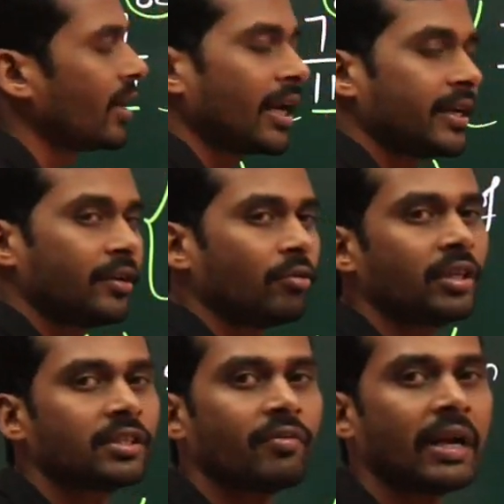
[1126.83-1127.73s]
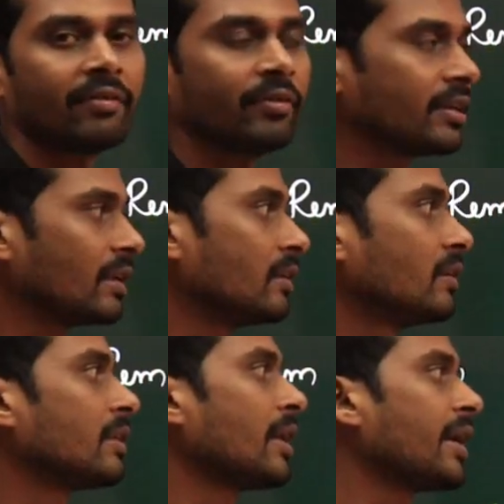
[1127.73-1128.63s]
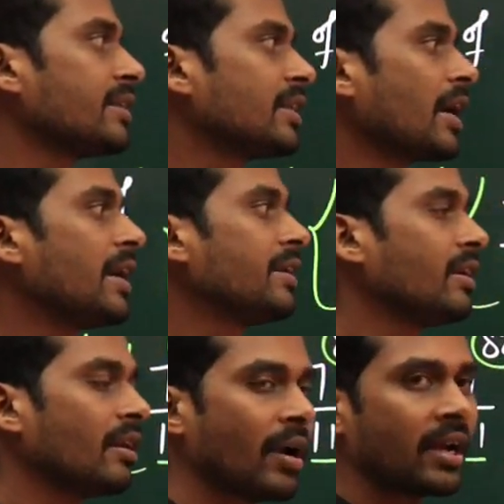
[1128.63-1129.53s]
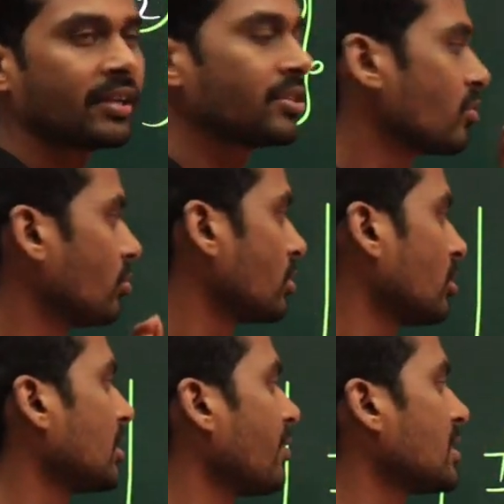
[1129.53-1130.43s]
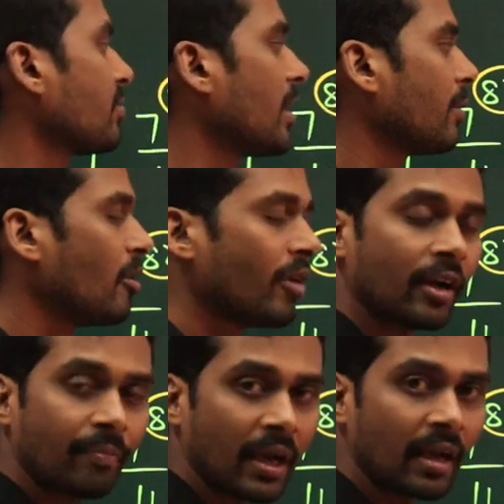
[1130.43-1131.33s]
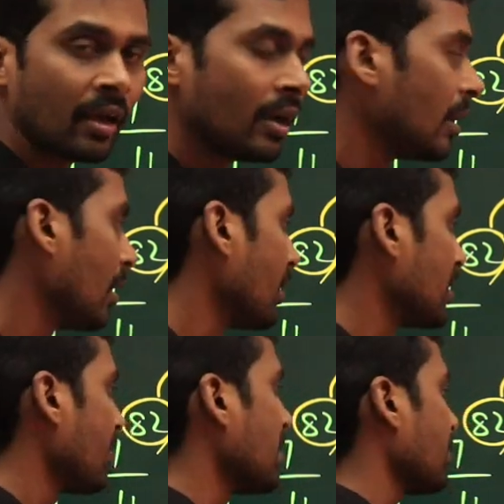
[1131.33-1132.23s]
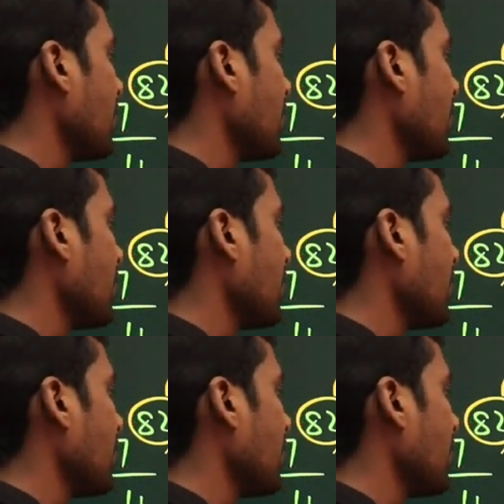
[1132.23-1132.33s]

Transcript: when 82 is divided with 10? 10 8 is 80, remainder is 2. So 7 square divided by 11. 7